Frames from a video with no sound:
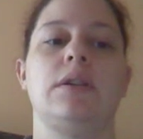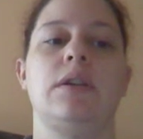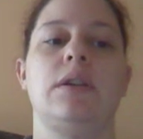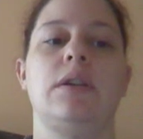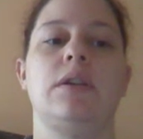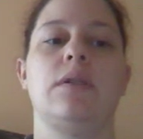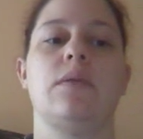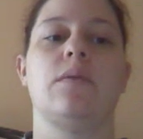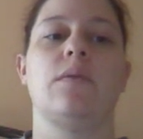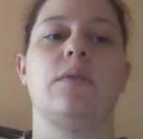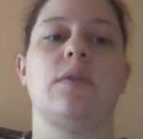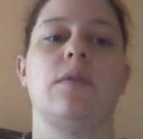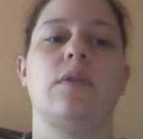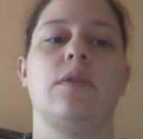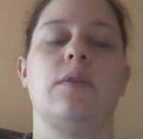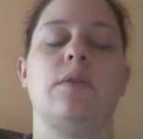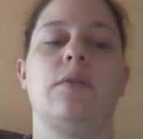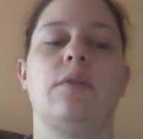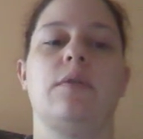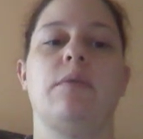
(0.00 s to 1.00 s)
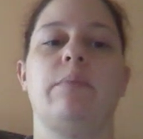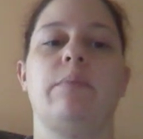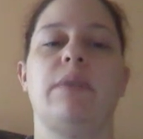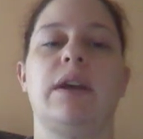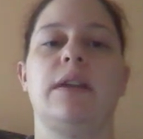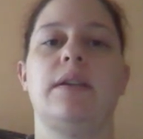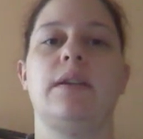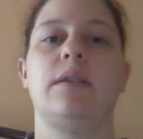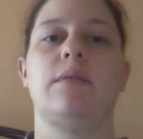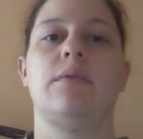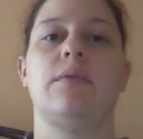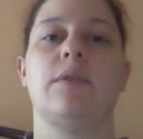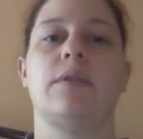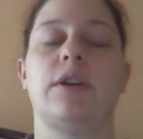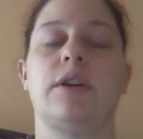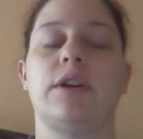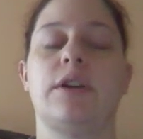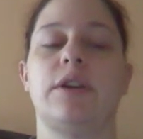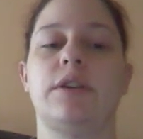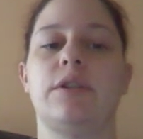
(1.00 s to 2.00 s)
your pending
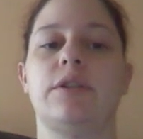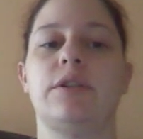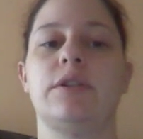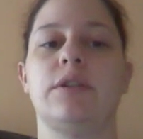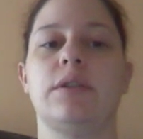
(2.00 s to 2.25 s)
orders.